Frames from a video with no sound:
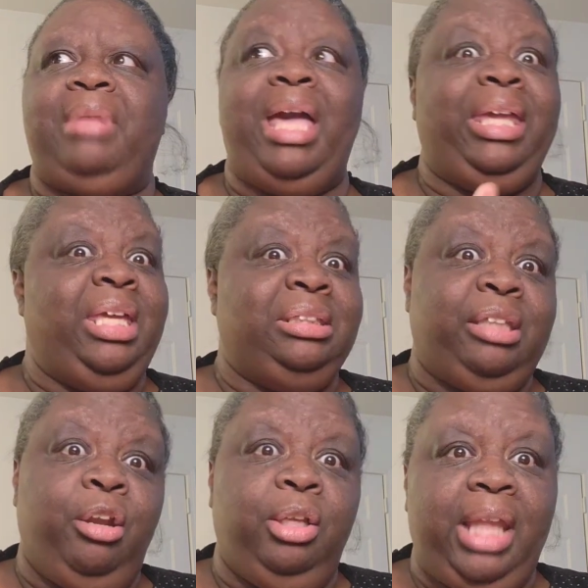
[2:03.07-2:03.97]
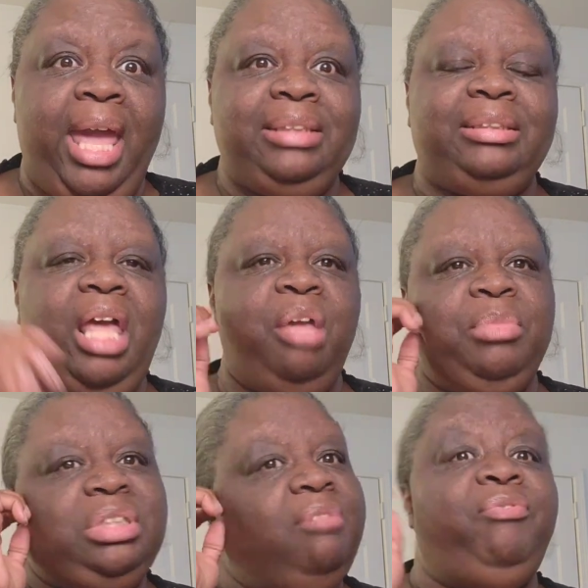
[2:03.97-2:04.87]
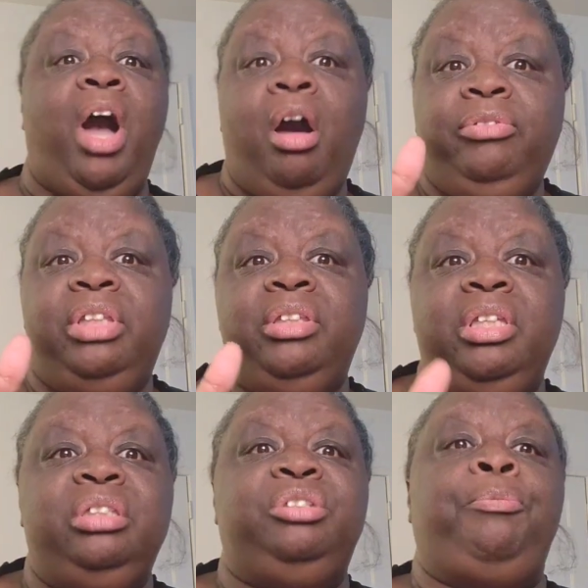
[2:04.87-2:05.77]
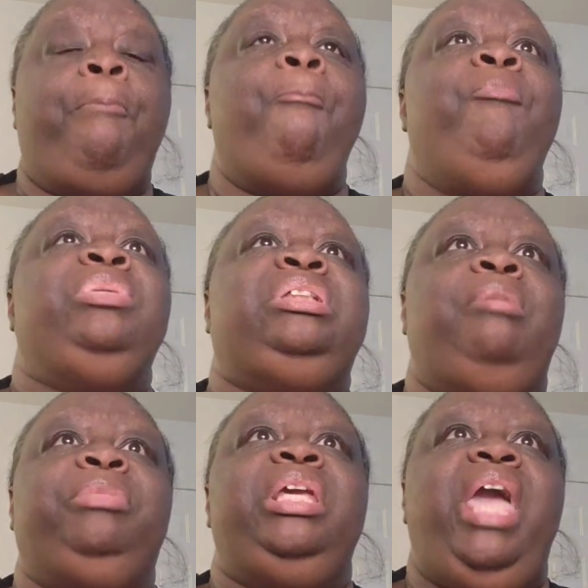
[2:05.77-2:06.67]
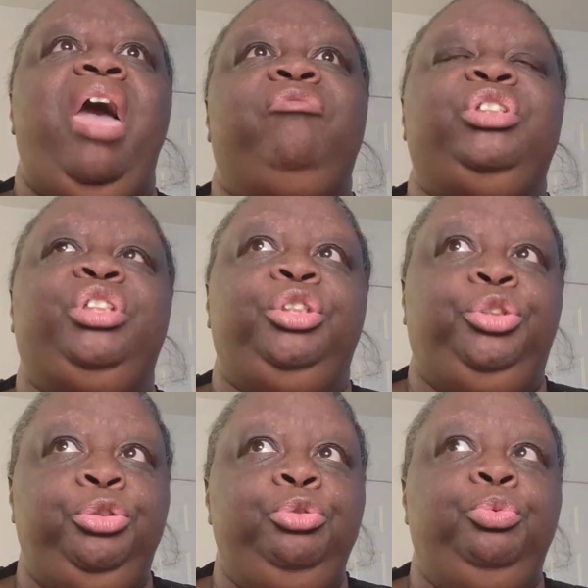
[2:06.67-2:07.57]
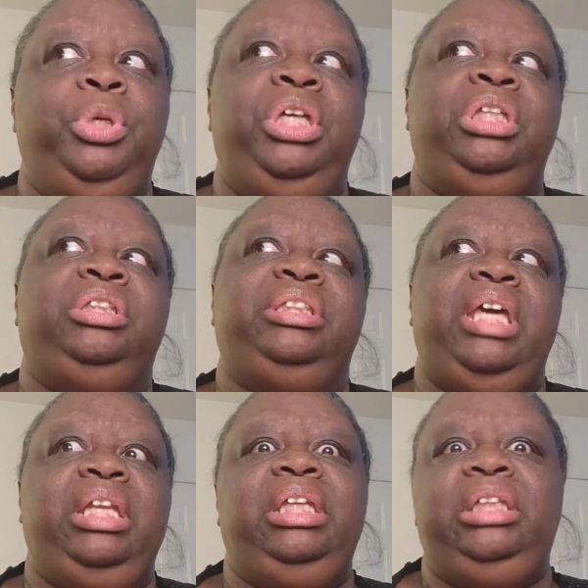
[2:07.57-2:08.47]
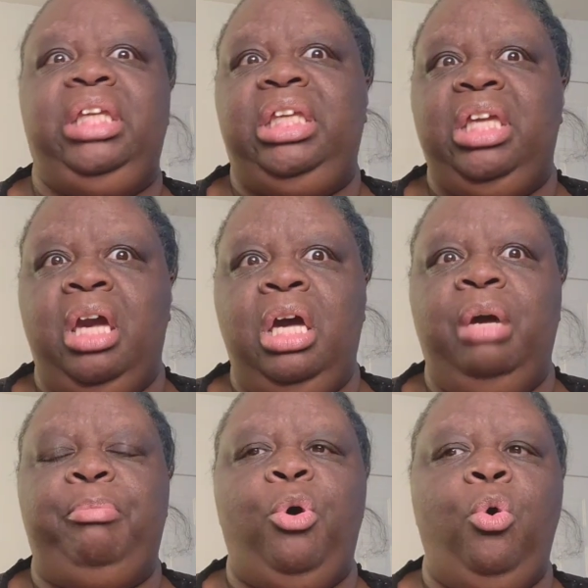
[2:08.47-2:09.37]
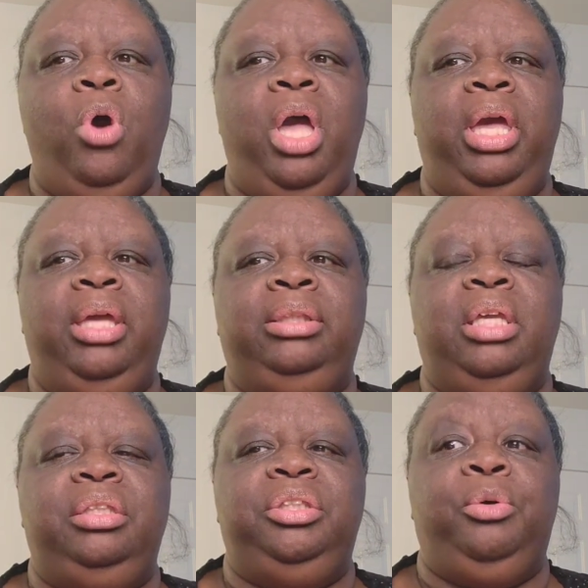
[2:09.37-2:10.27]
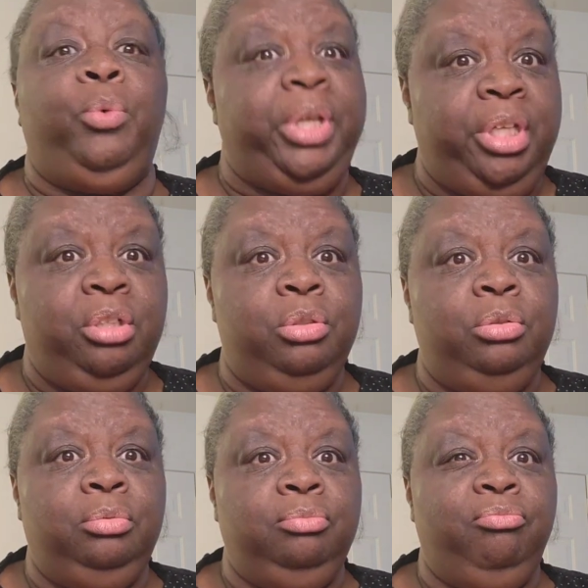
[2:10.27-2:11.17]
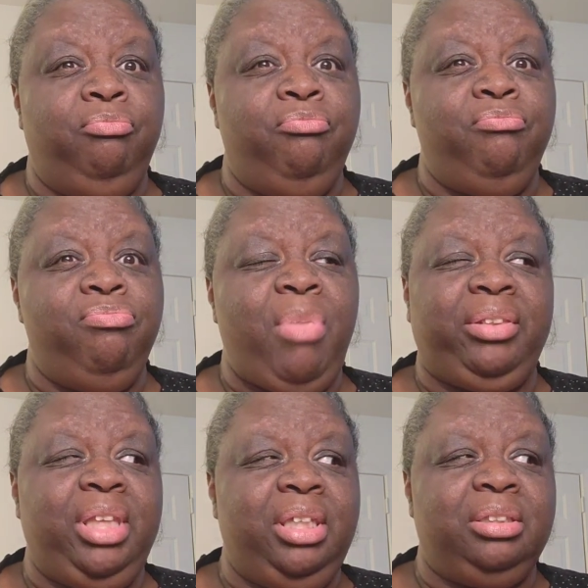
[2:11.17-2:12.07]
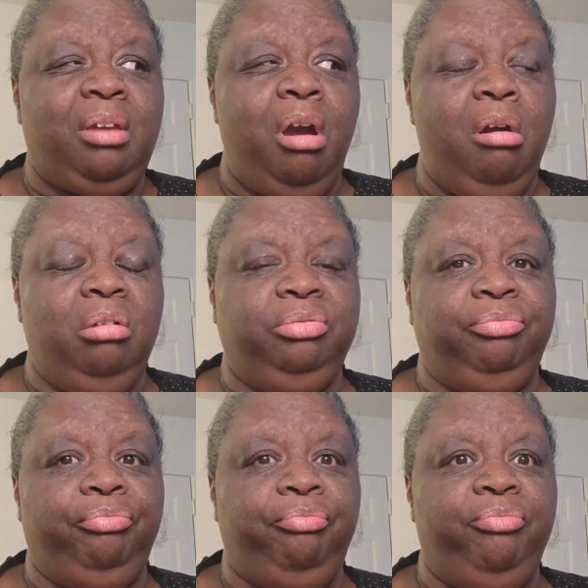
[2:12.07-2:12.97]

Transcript: I can't say her last name, is involved in this. Something having to do with setting Nicki up on The Real, I think it's called.